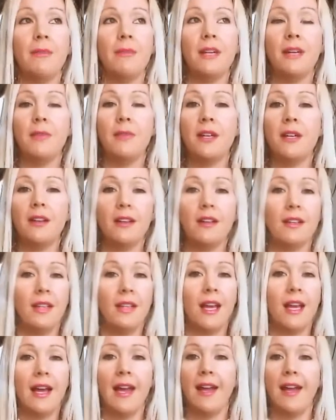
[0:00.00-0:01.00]
mean, I'm not gonna
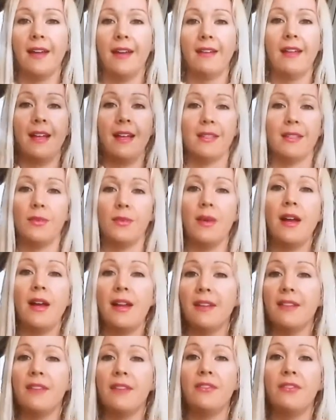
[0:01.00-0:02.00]
lie, a glass of
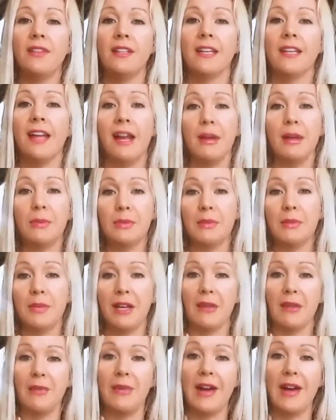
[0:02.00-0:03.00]
wine definitely helps
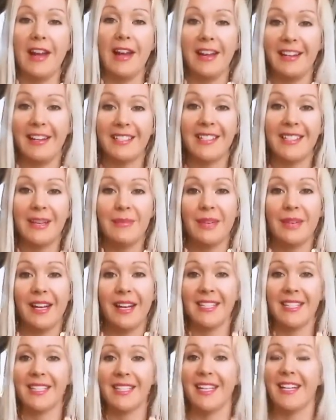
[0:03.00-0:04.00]
me unwind some
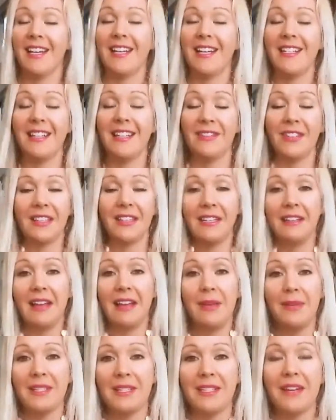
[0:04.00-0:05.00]
nights, and I definitely
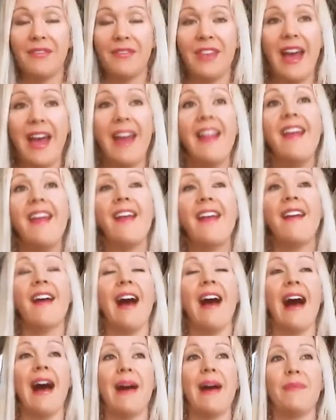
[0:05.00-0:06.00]
allow myself that.
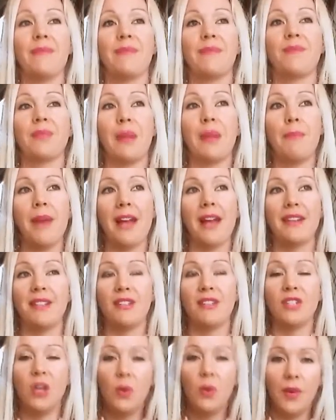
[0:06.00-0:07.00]
Um, but
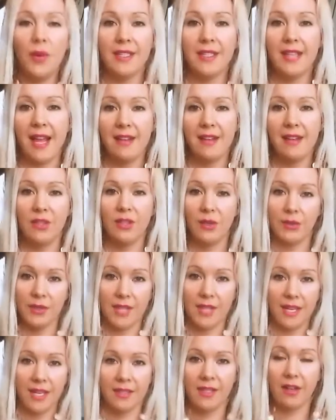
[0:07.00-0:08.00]
you don't want to tend to
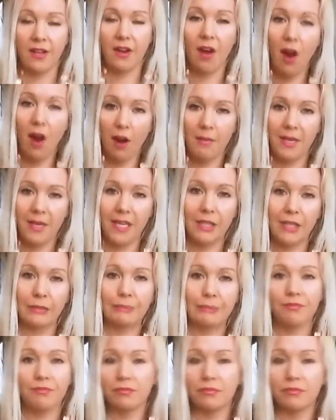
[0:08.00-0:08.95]
those things that are harming you.